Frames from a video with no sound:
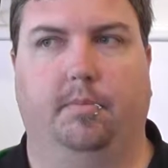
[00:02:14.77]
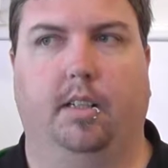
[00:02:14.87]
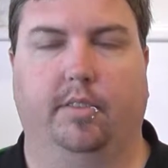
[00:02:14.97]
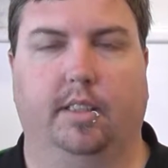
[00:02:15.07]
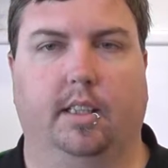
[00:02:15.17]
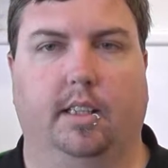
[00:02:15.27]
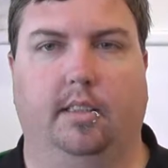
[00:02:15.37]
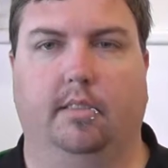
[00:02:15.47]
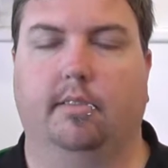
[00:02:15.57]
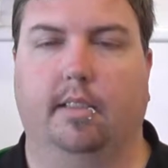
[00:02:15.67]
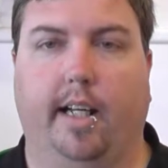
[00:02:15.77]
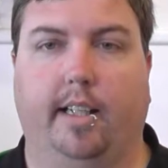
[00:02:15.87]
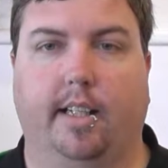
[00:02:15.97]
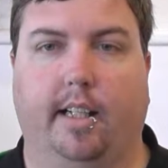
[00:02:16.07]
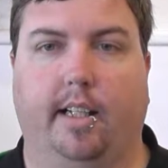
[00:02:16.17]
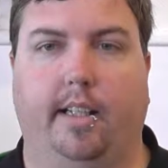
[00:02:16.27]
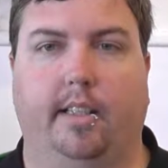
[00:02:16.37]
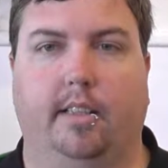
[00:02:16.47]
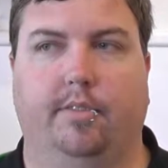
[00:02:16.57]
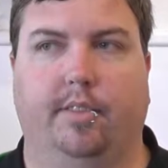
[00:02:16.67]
obviously Lake Tanganyika.